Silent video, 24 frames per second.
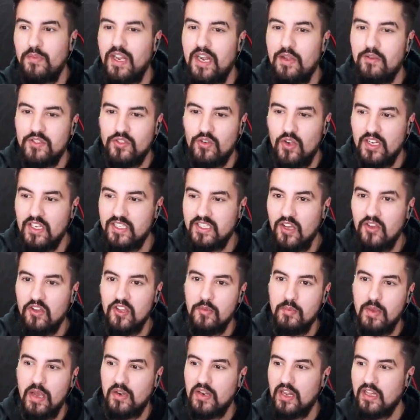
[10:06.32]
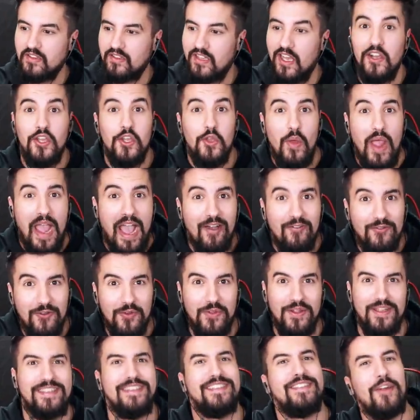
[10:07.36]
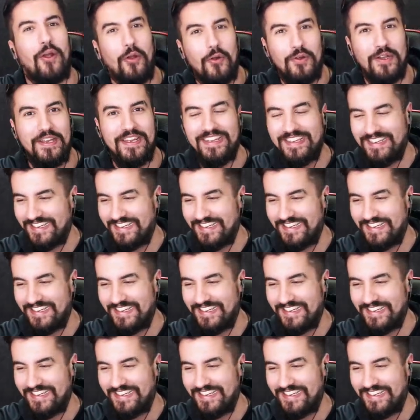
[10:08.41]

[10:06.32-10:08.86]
that I was trying to tell you about, I'll tell you after this. Sorry.